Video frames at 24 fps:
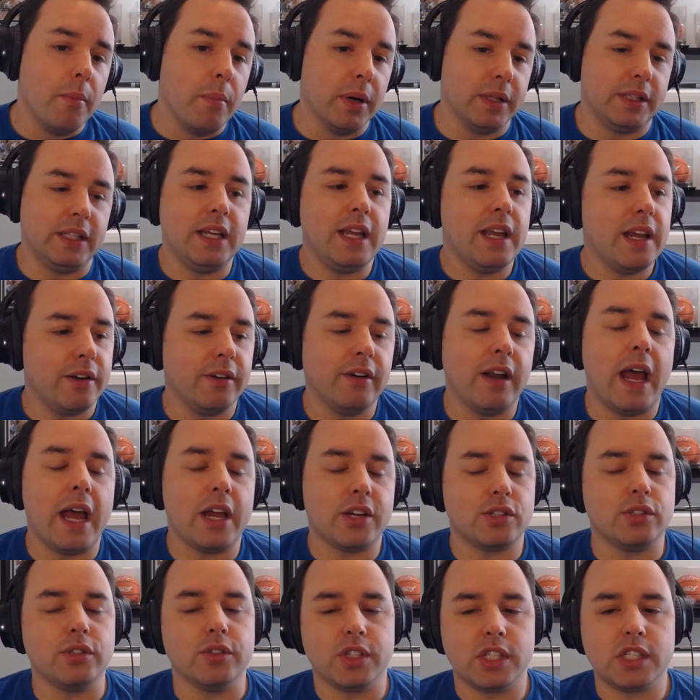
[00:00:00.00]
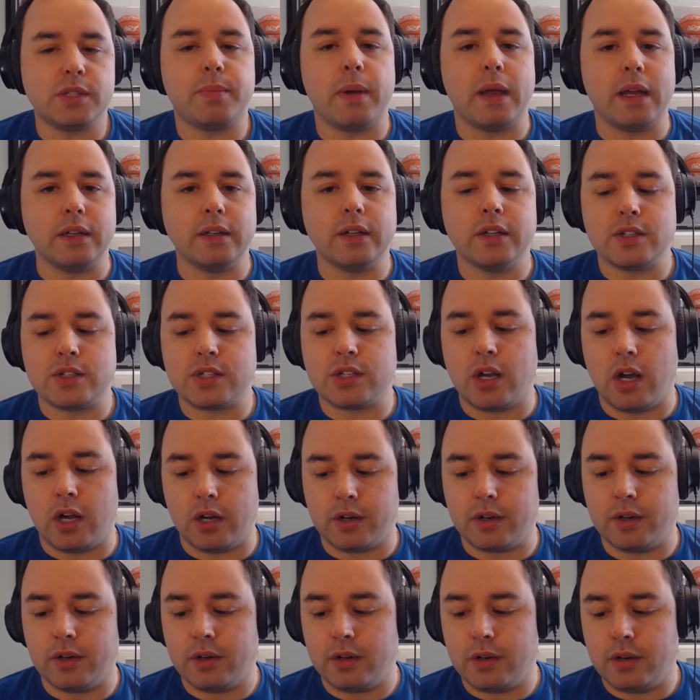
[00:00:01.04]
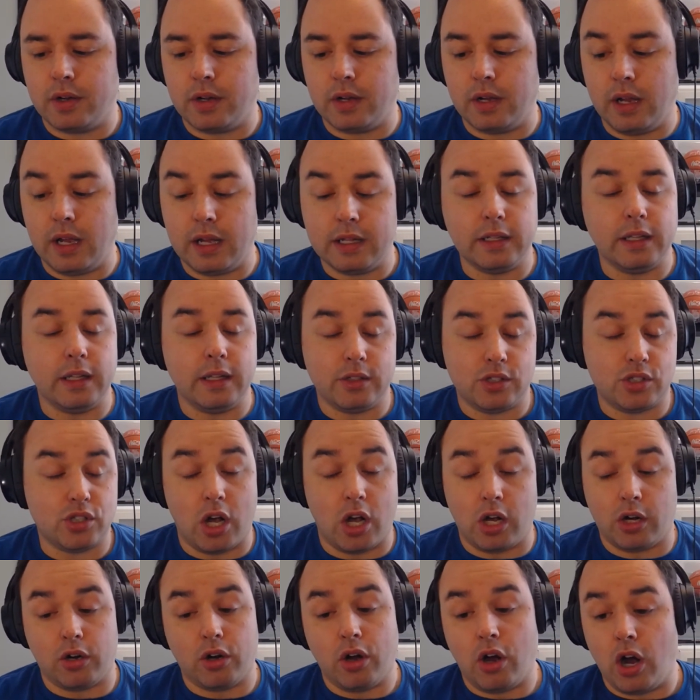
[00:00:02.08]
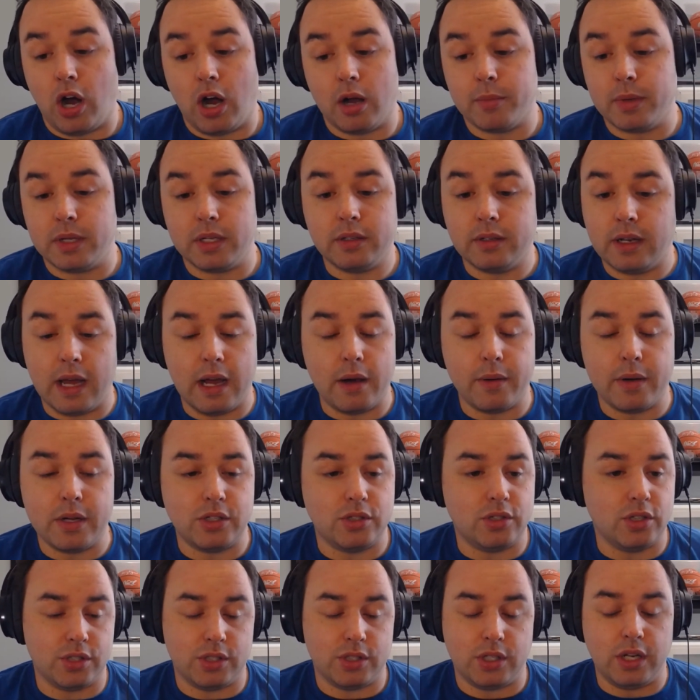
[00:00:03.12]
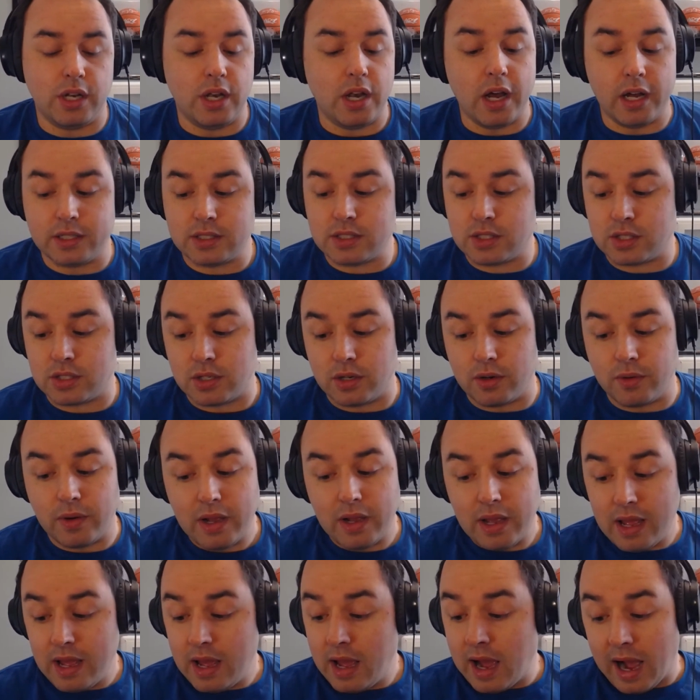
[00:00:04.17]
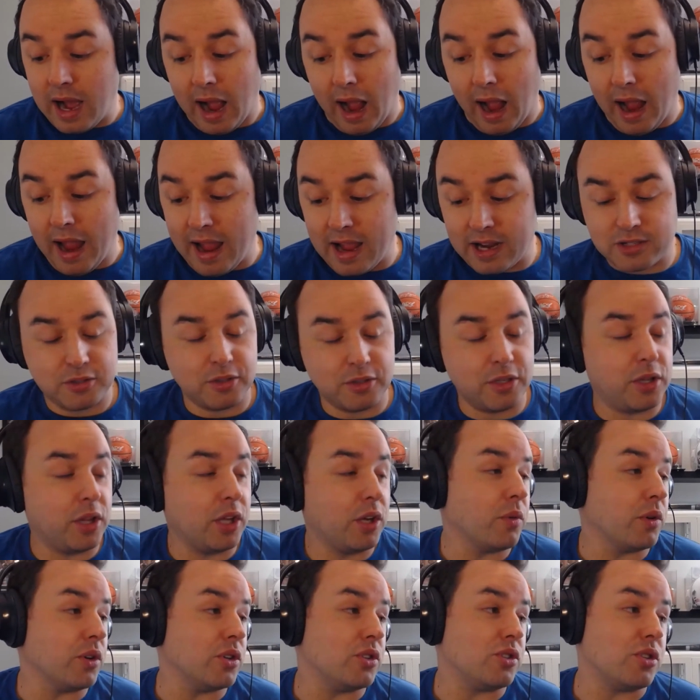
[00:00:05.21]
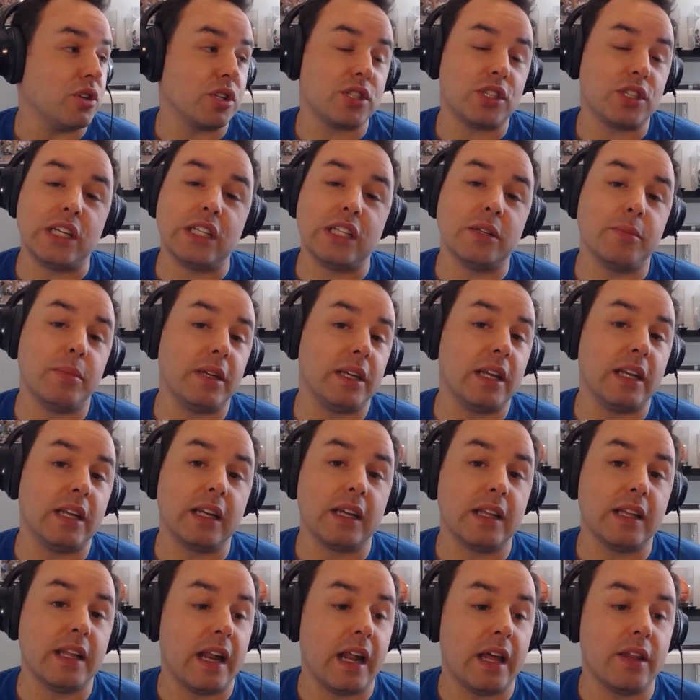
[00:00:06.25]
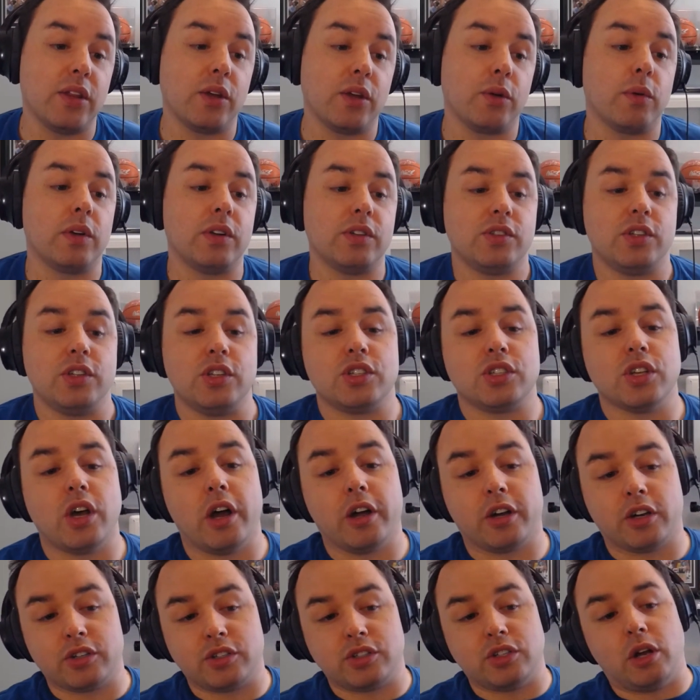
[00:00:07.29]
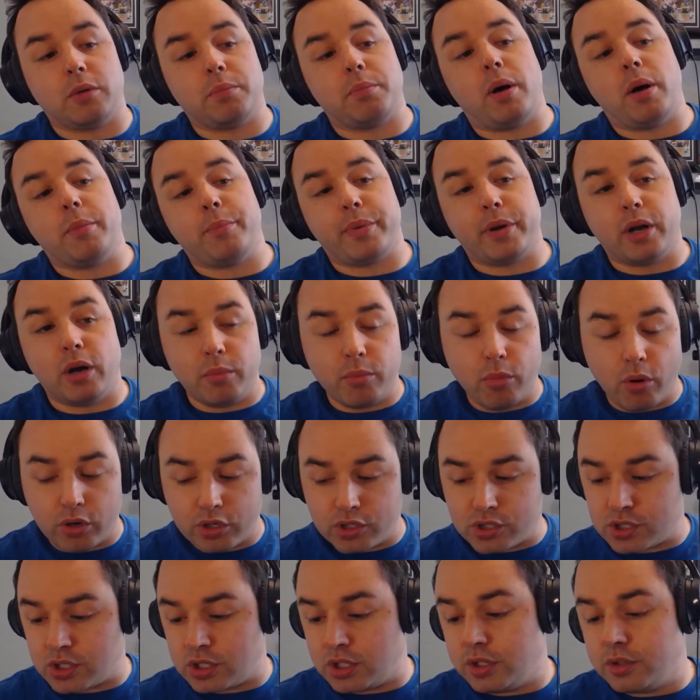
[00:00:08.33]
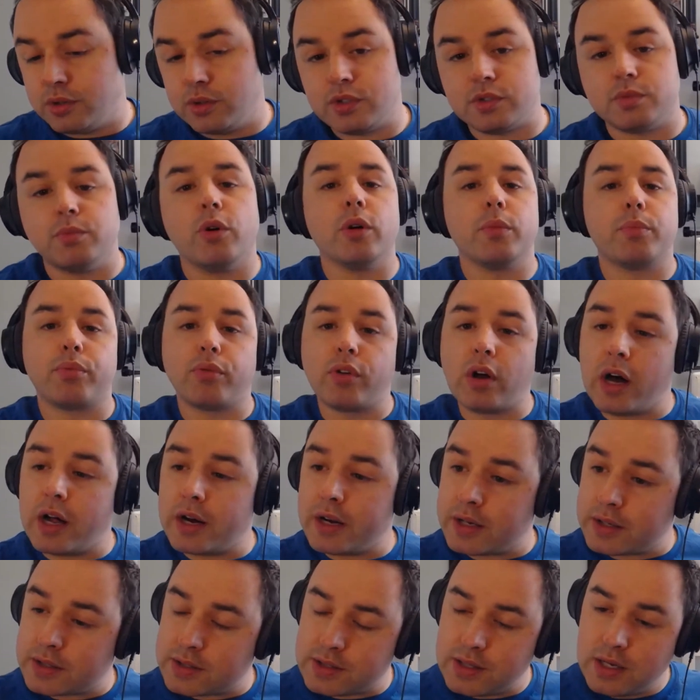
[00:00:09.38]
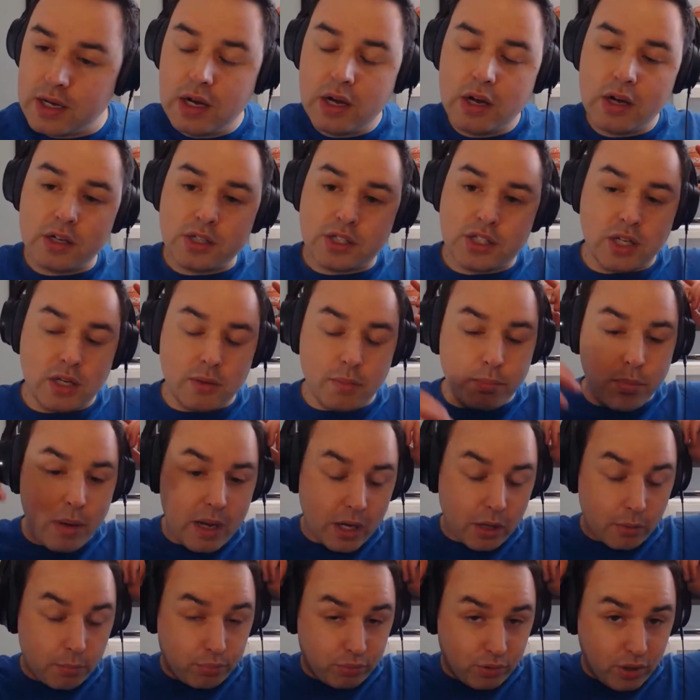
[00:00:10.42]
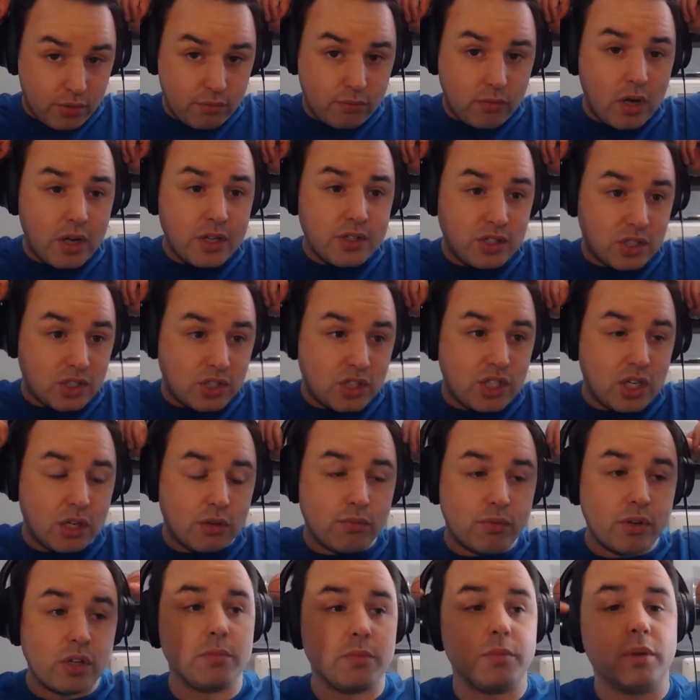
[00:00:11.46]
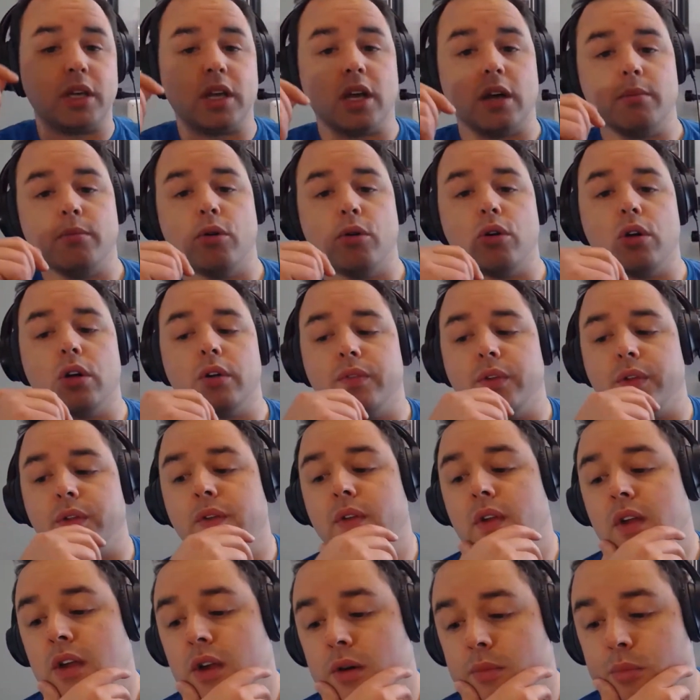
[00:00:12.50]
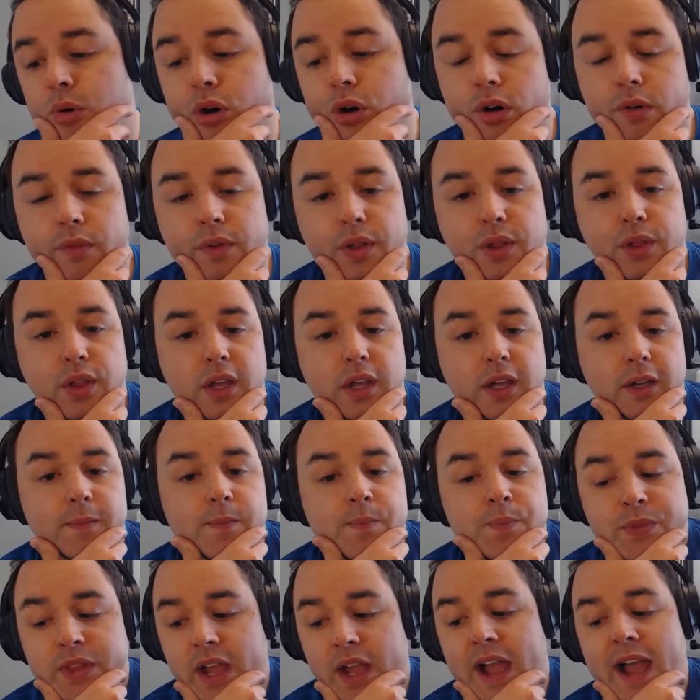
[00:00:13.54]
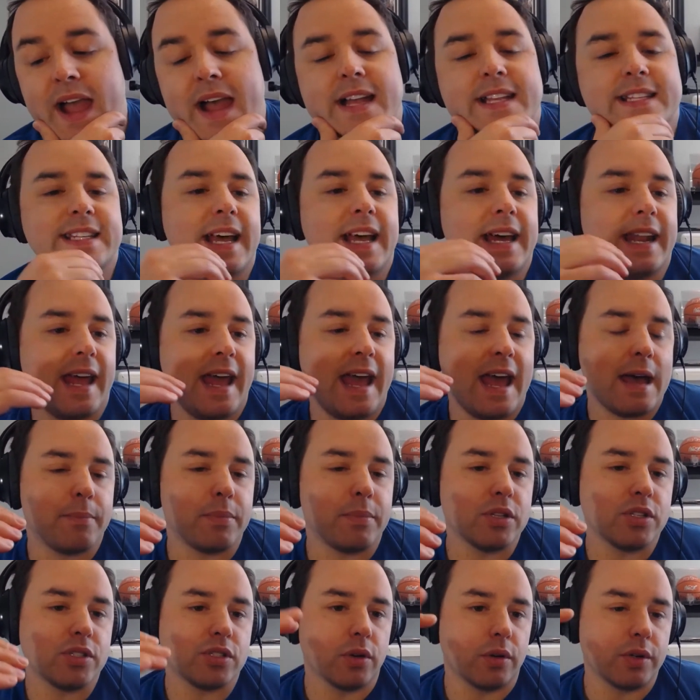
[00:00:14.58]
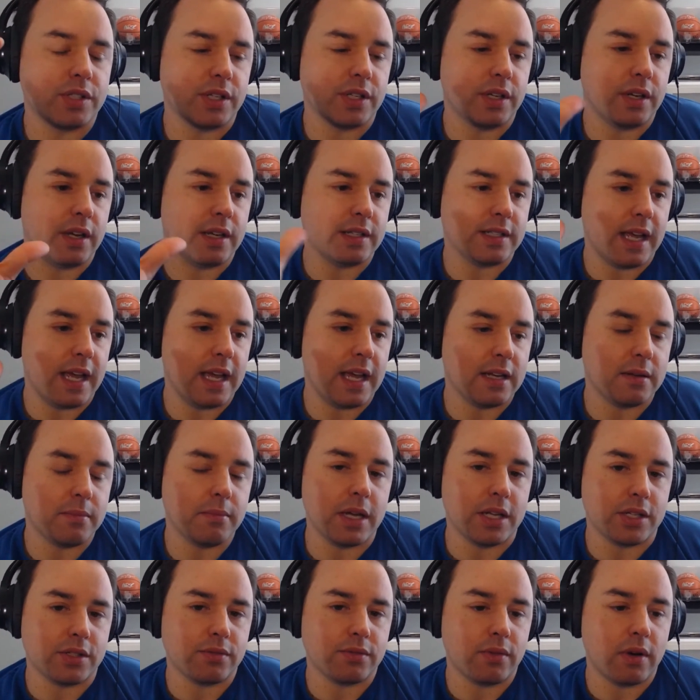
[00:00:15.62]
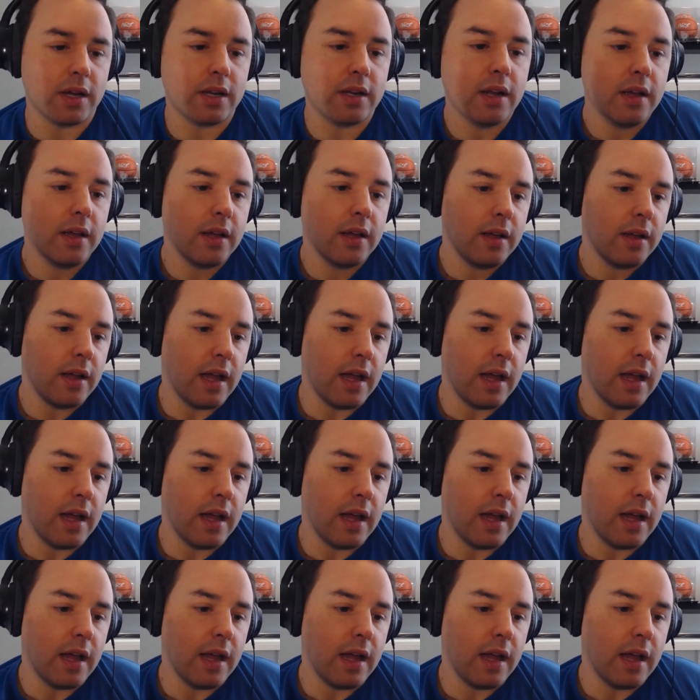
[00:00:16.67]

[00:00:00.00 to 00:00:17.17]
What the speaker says: But the international spend on soccer and soccer hobby now is just nuts. So I actually think we're just seeing the beginning of that. I think we're going to see soccer start pumping out more SKUs, more products, see bigger print runs, and see it really become more of a thing. Now, as that happens, so it's a hit and miss, right?